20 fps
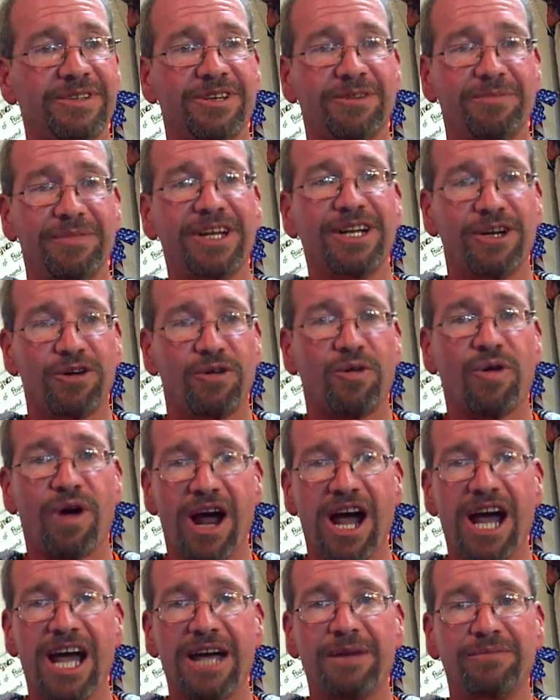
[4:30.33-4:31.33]
commit a
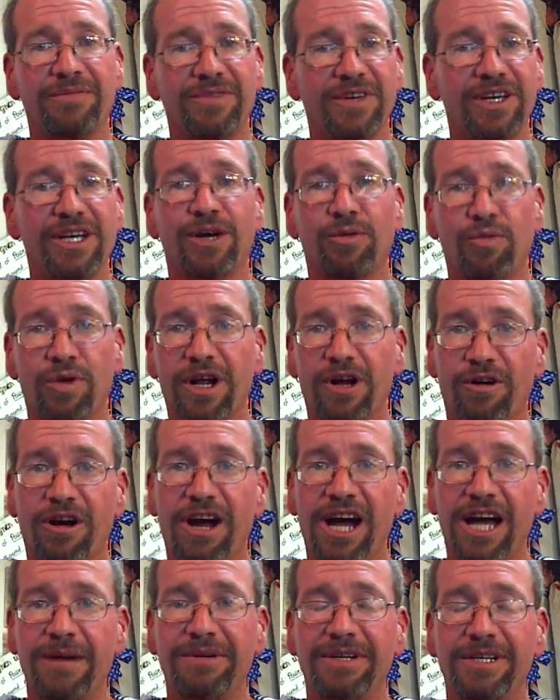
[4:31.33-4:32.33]
crime, you know what a
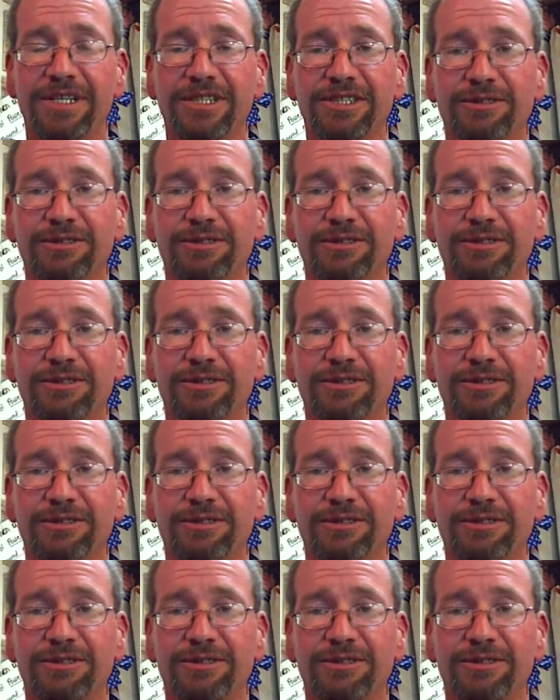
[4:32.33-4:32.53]
crime